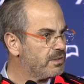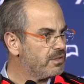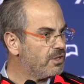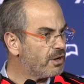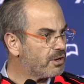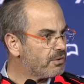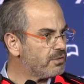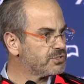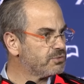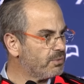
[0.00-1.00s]
Young
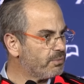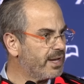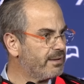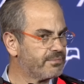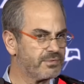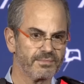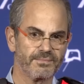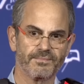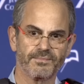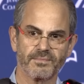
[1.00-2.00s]
girls who were raped
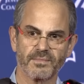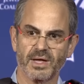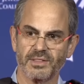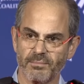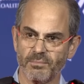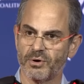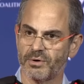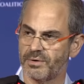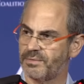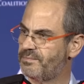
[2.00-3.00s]
and then murdered.